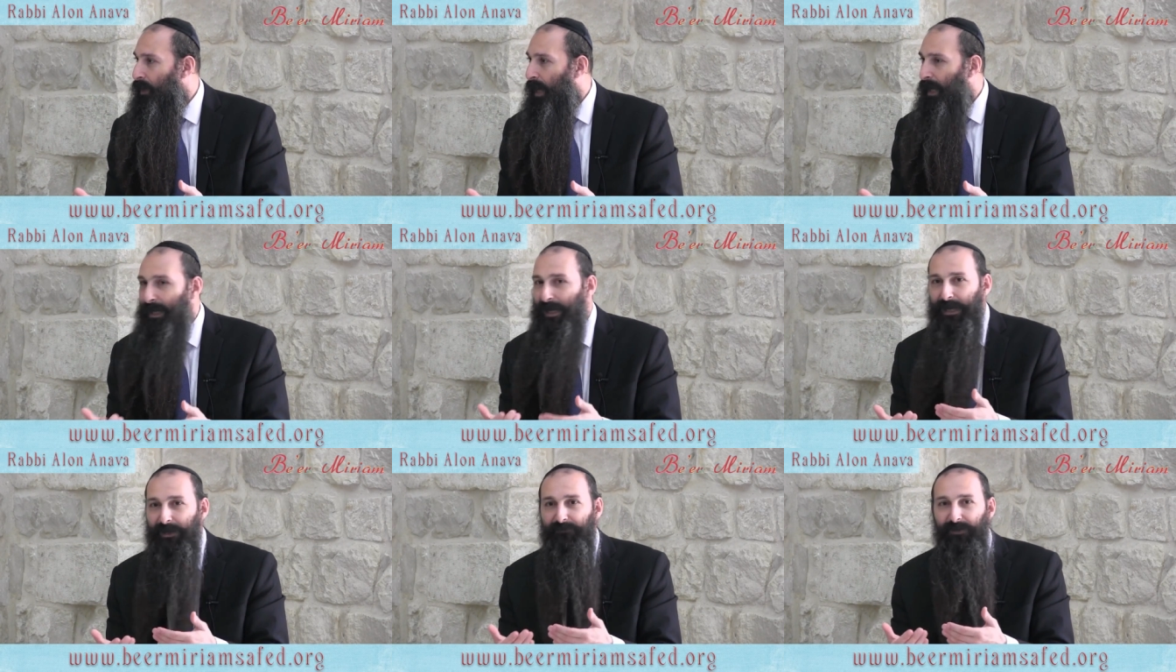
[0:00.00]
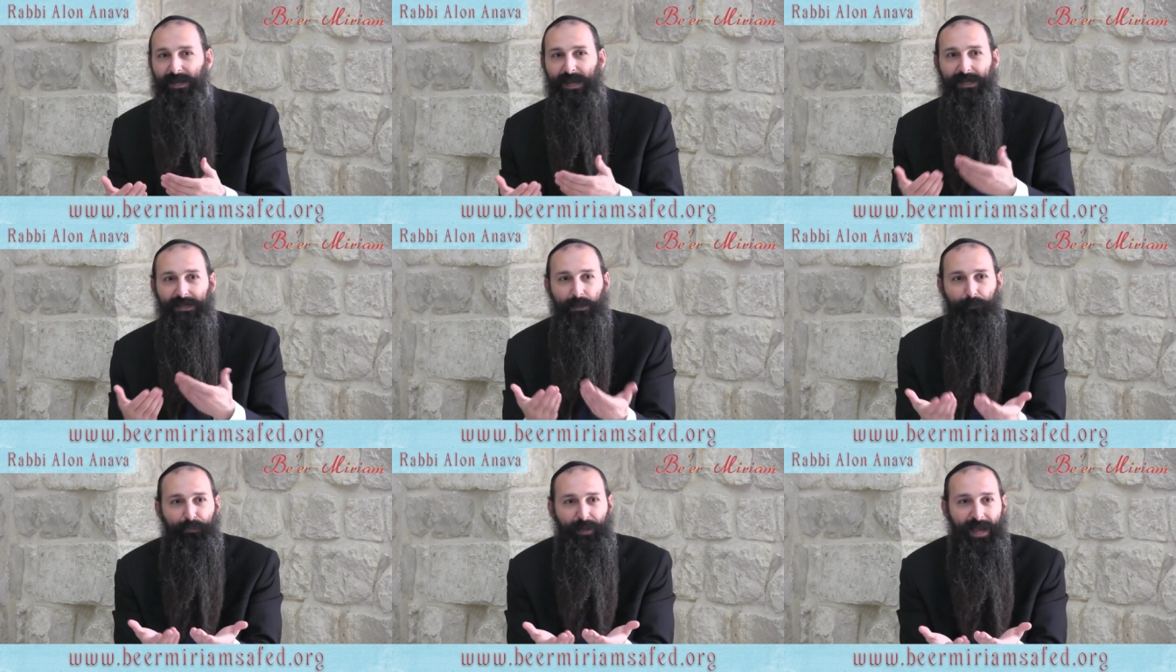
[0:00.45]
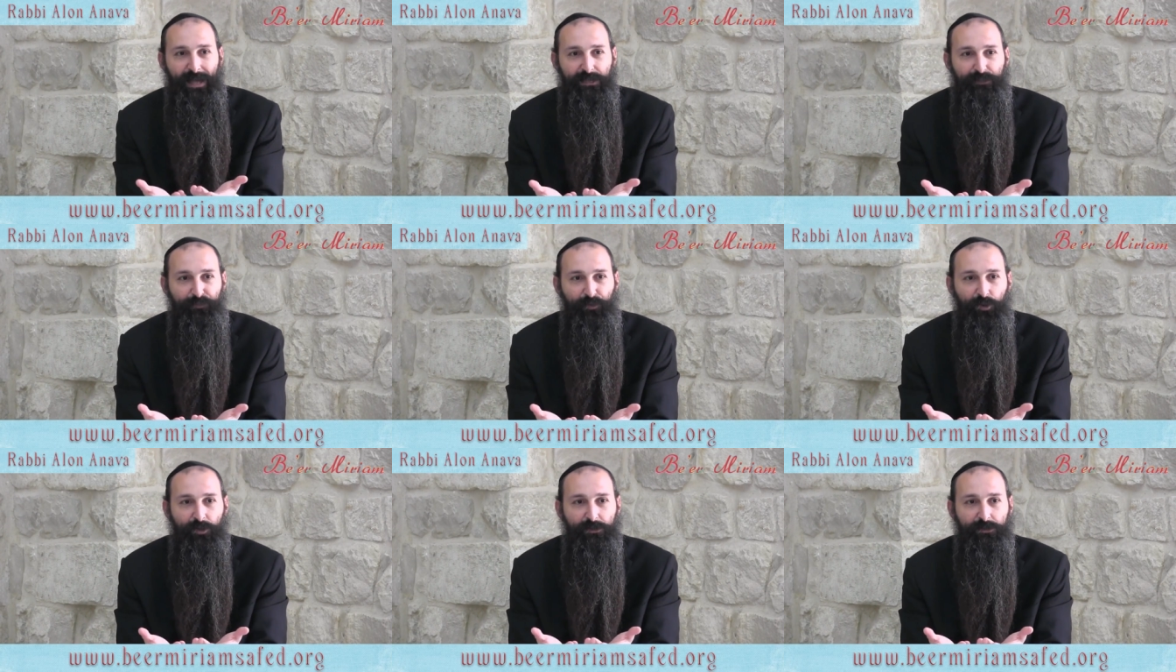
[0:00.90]
I didn't even need the
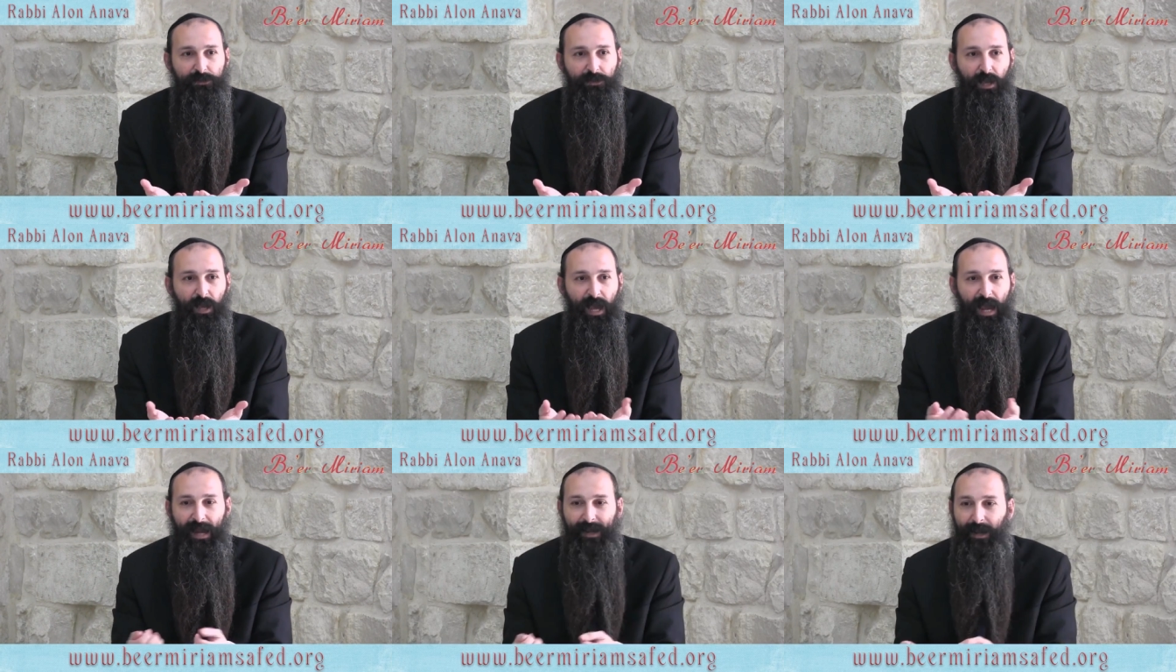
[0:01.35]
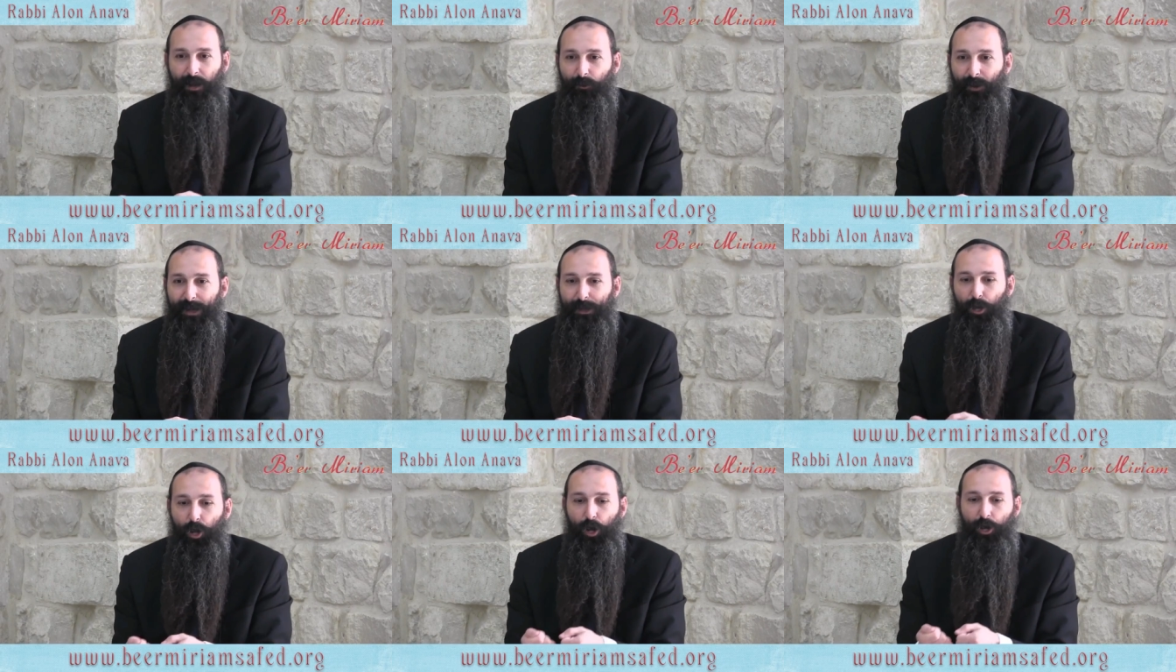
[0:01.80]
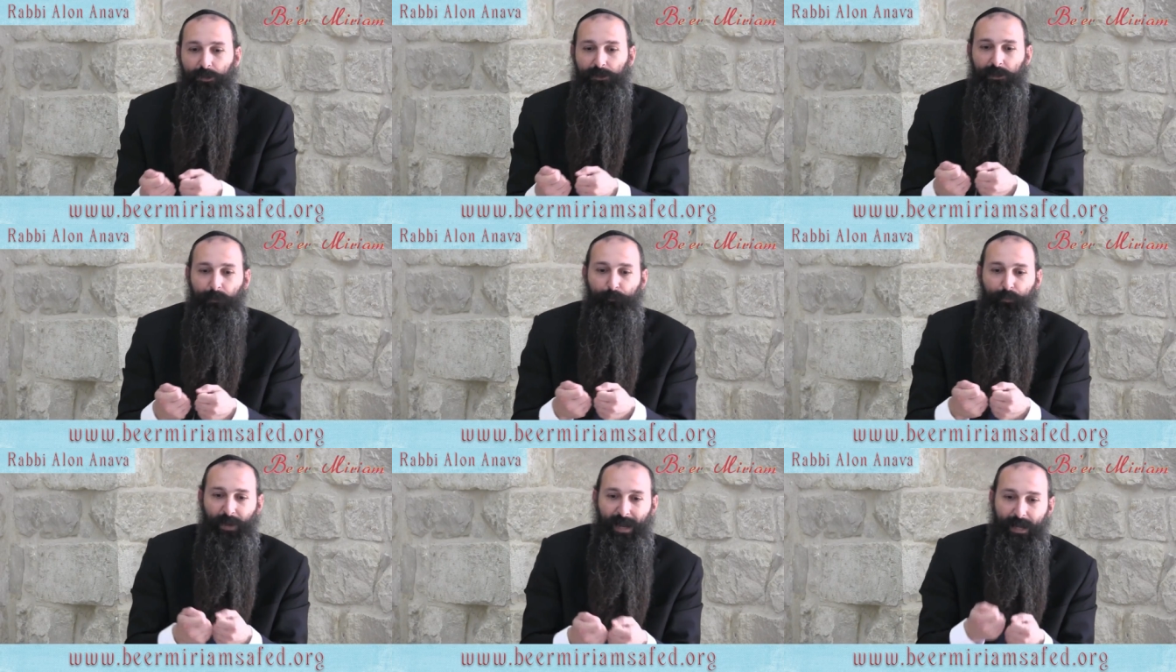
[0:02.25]
passports. And I went on
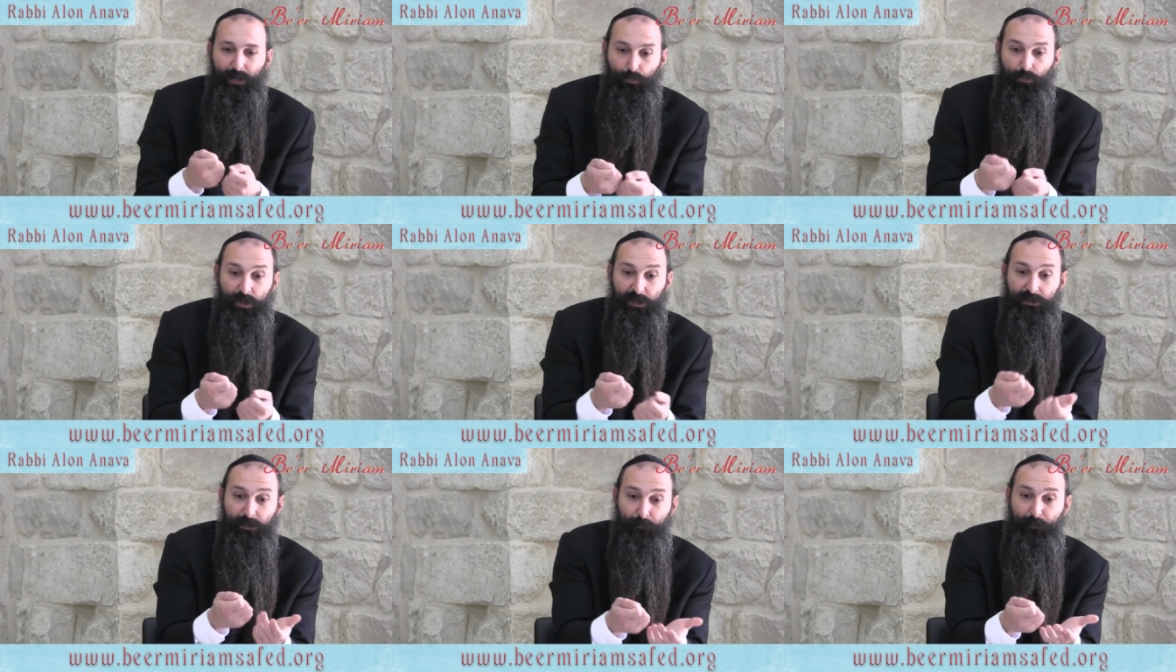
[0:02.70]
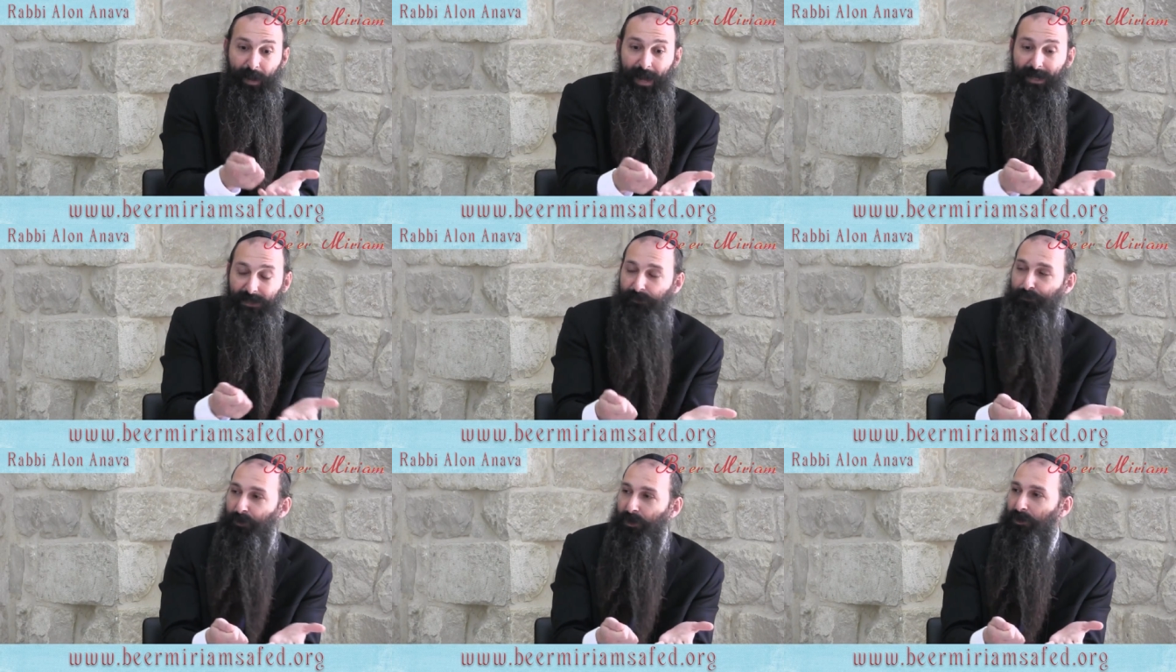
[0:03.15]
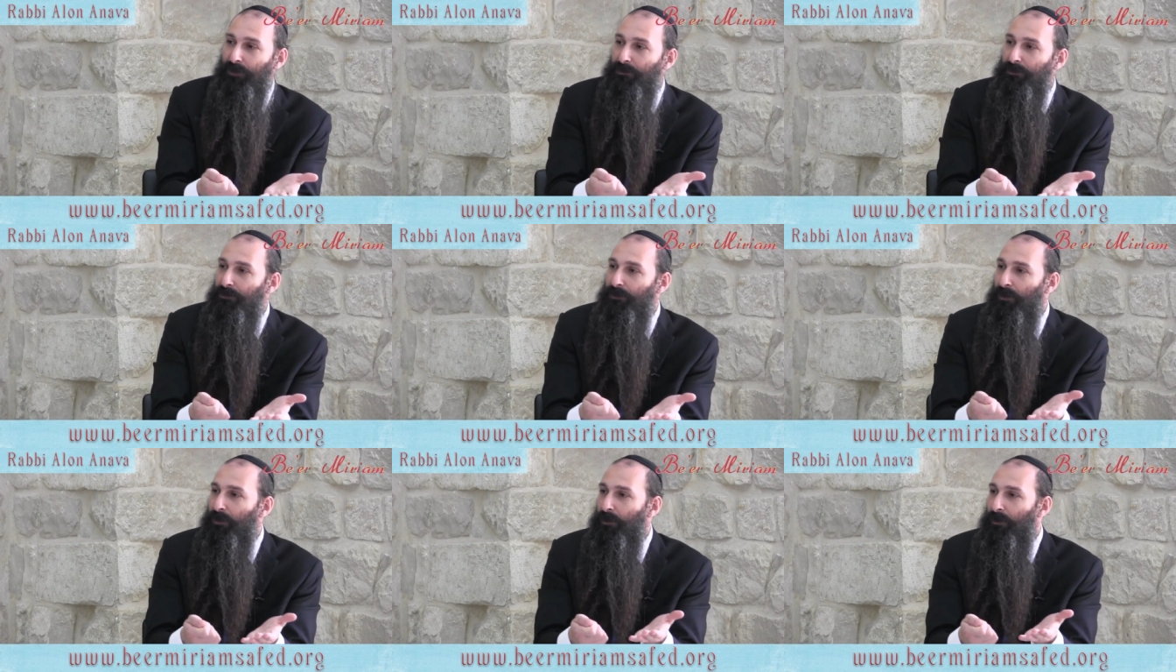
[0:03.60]
the plane with the passports.